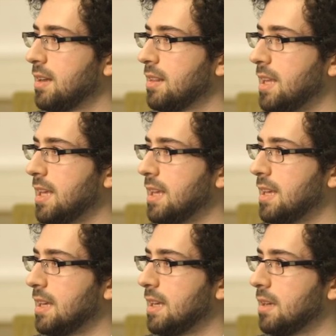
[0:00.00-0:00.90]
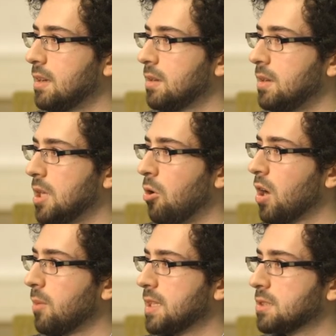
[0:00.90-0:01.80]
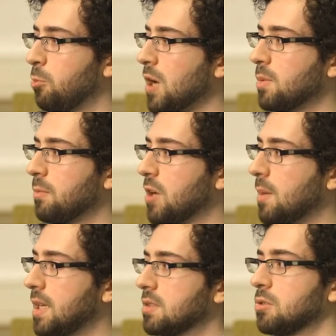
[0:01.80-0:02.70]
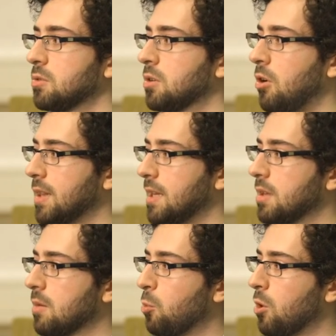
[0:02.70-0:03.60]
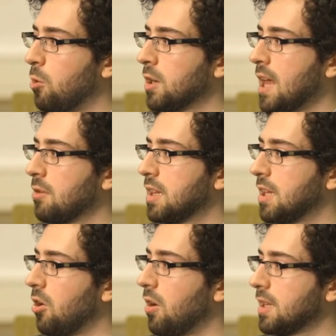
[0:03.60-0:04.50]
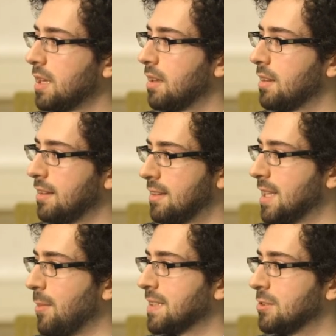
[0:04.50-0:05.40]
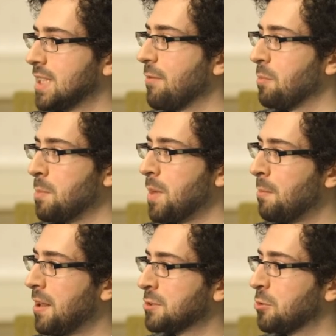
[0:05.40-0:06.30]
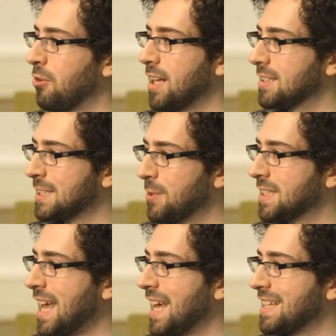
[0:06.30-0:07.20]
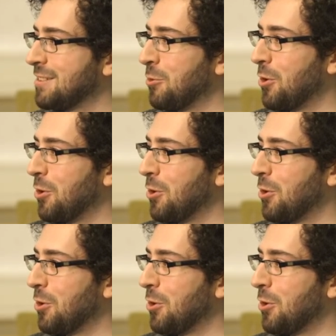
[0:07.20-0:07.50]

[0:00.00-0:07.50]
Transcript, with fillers: the you know, arguments or problem framings are currently like more worked out than they are, and they, they to some extent just haven't been published, or they're in someone's head, mm-hmm.